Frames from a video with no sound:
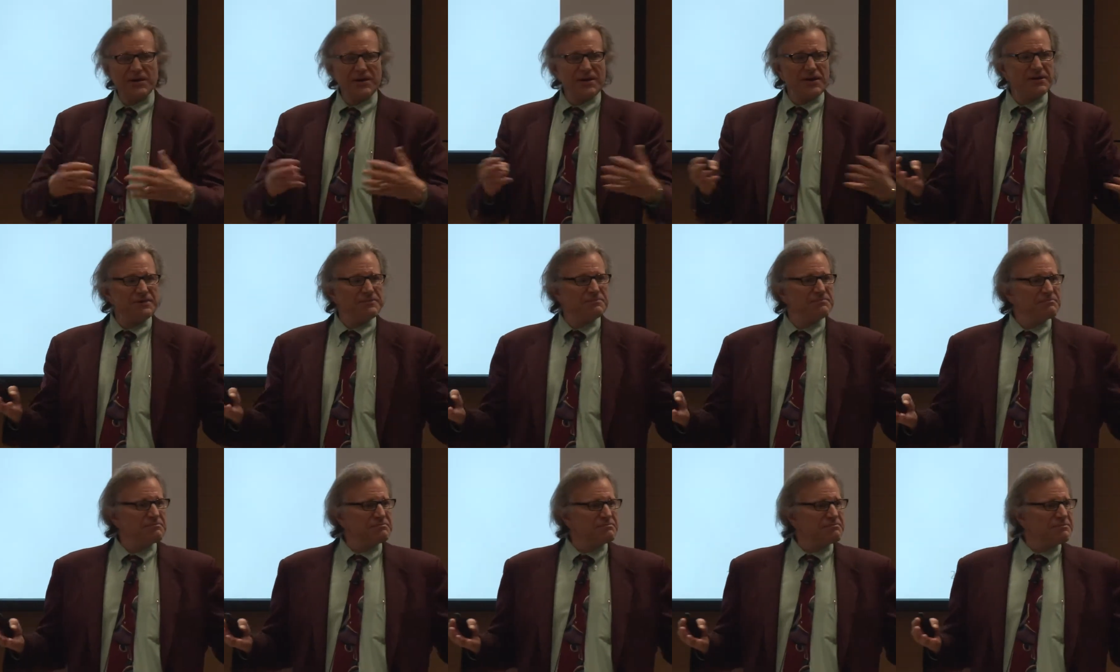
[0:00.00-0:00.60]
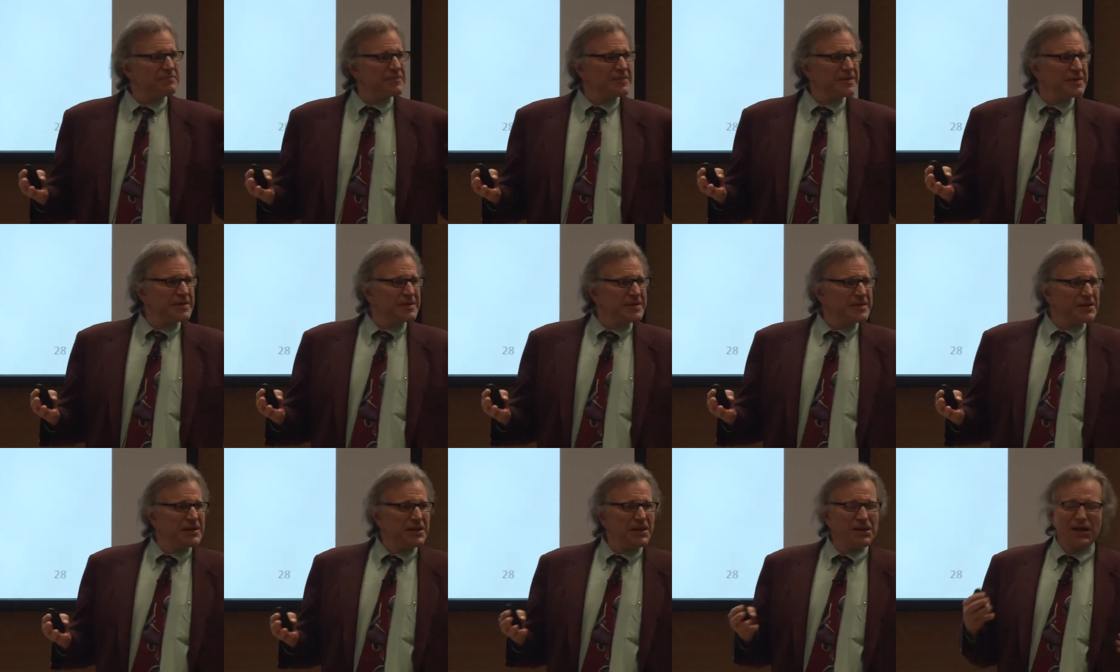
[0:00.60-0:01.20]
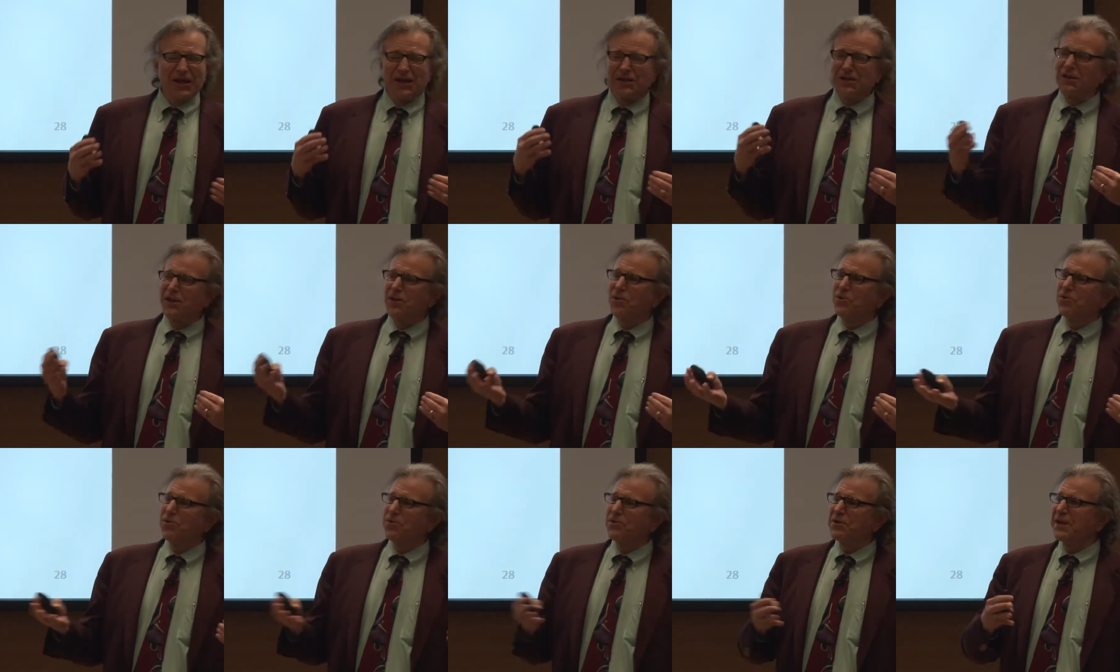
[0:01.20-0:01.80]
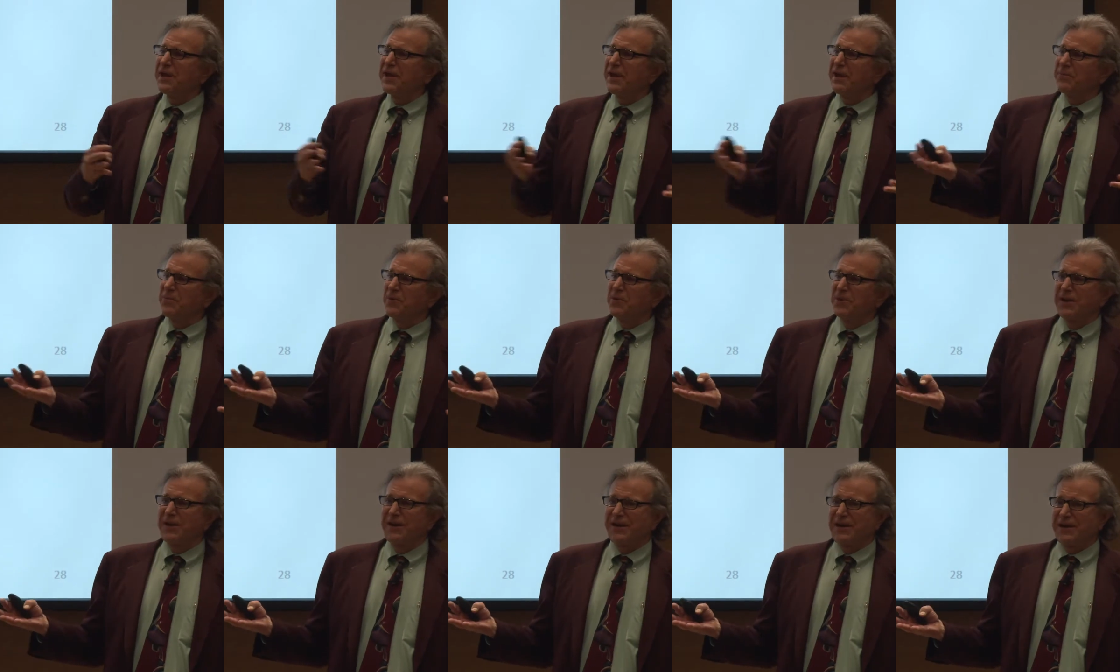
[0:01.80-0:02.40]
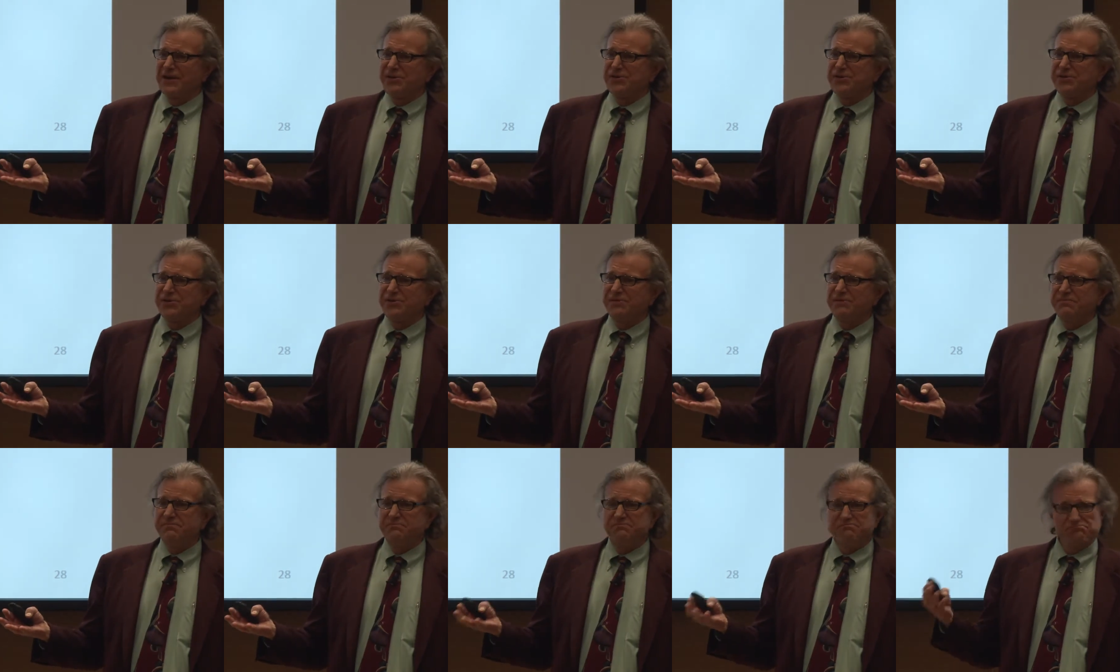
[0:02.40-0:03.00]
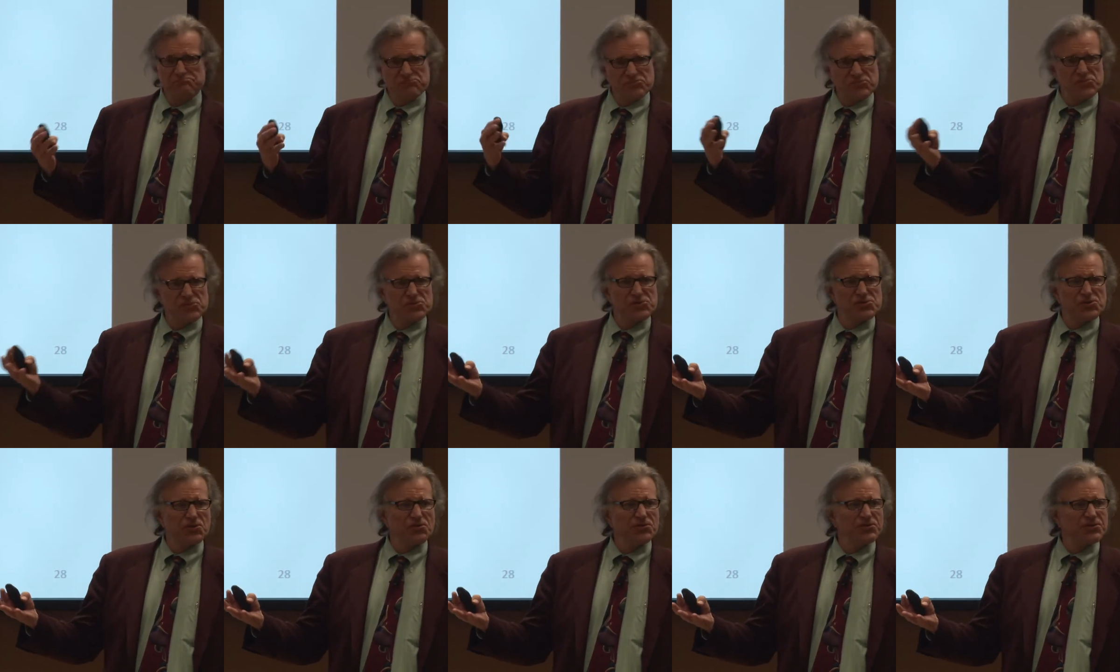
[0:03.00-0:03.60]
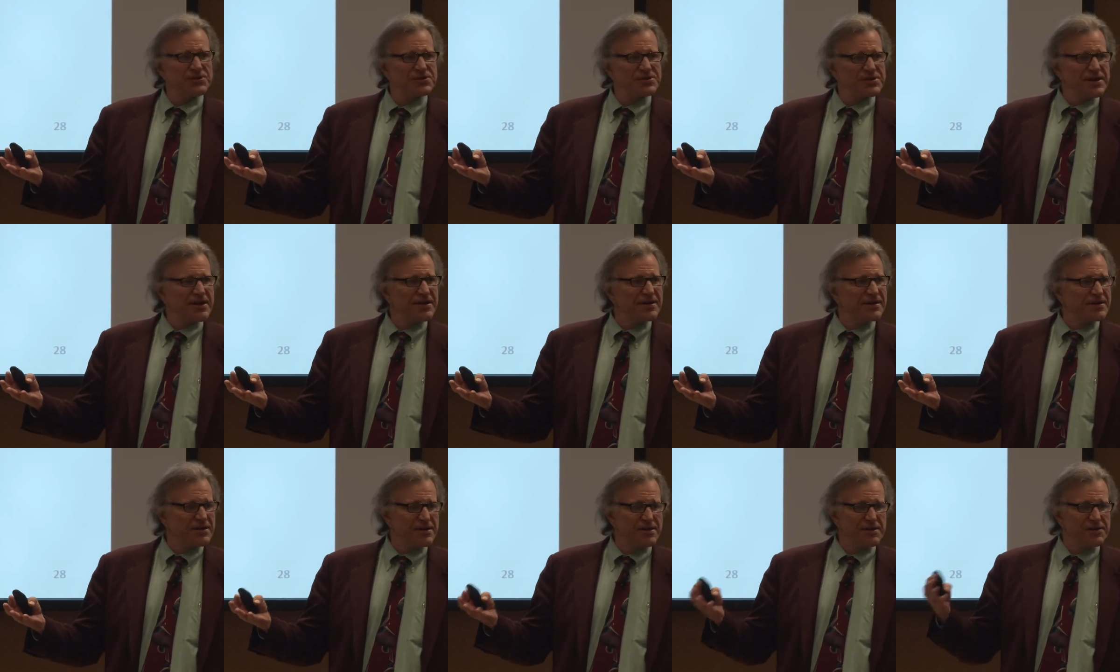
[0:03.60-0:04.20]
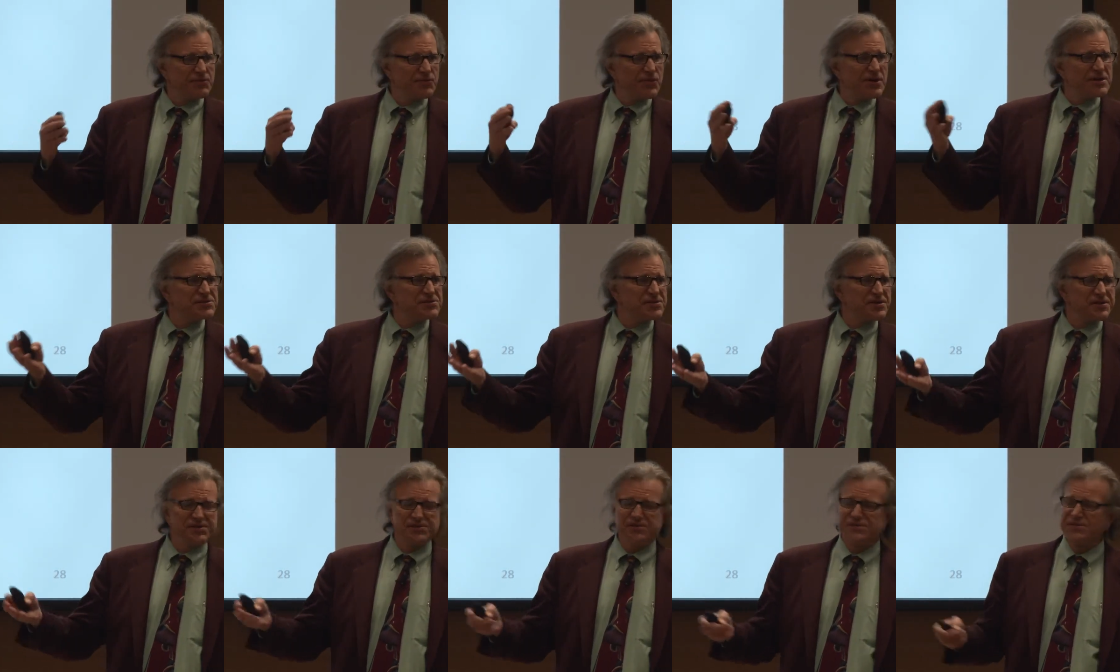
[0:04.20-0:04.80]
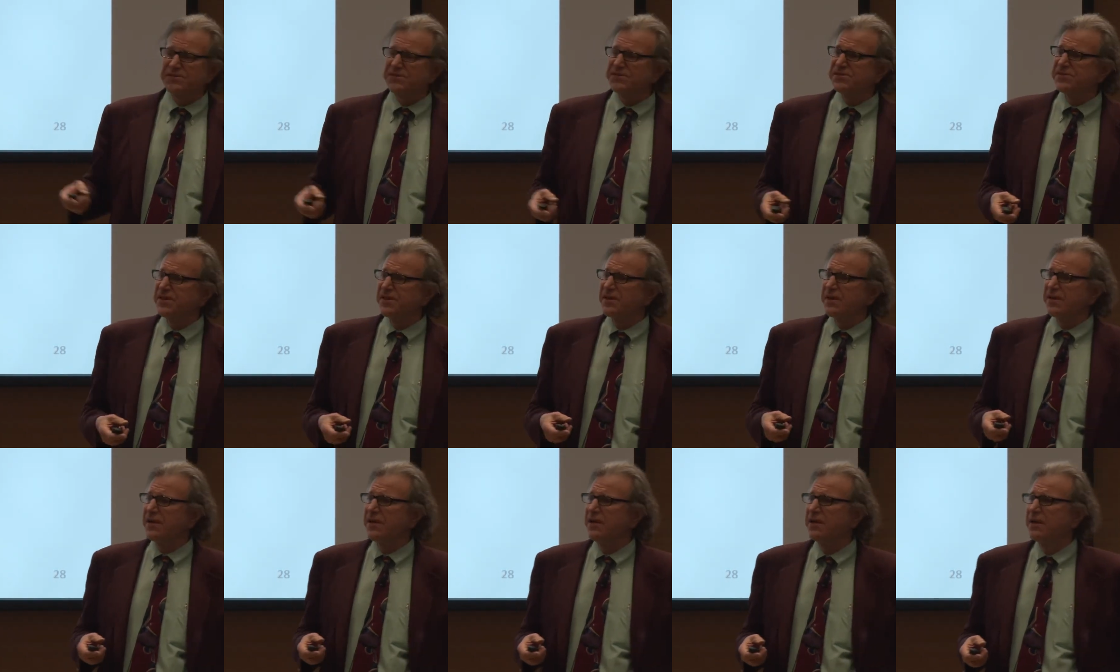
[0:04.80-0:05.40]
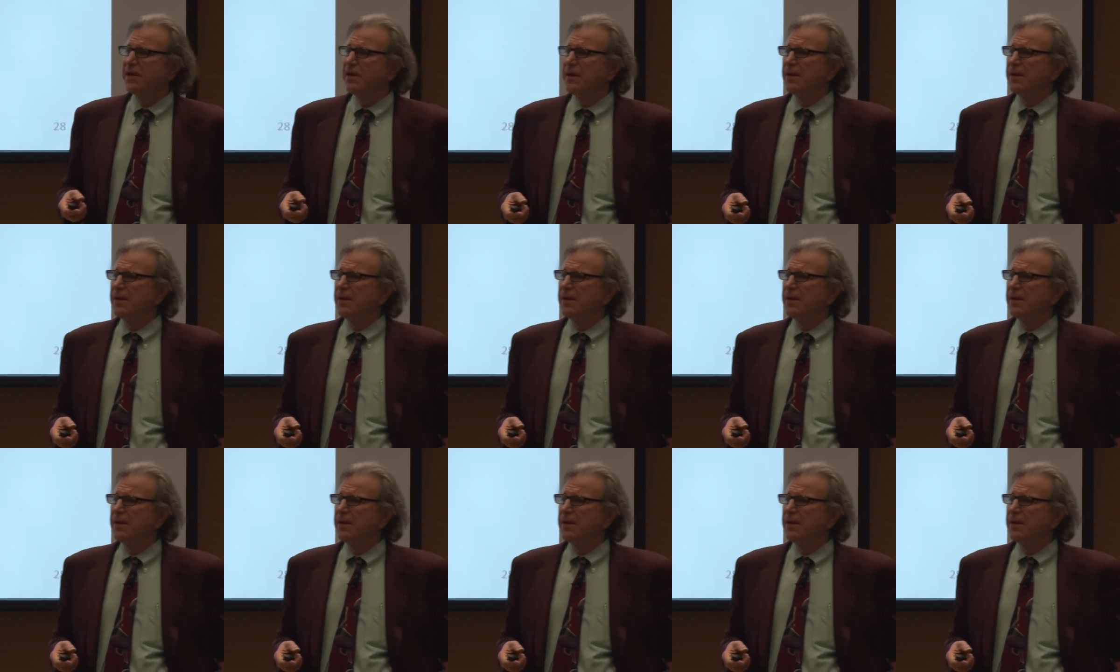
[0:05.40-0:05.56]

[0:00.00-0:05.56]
it on a local cable connection, sold to 10 residents in the city,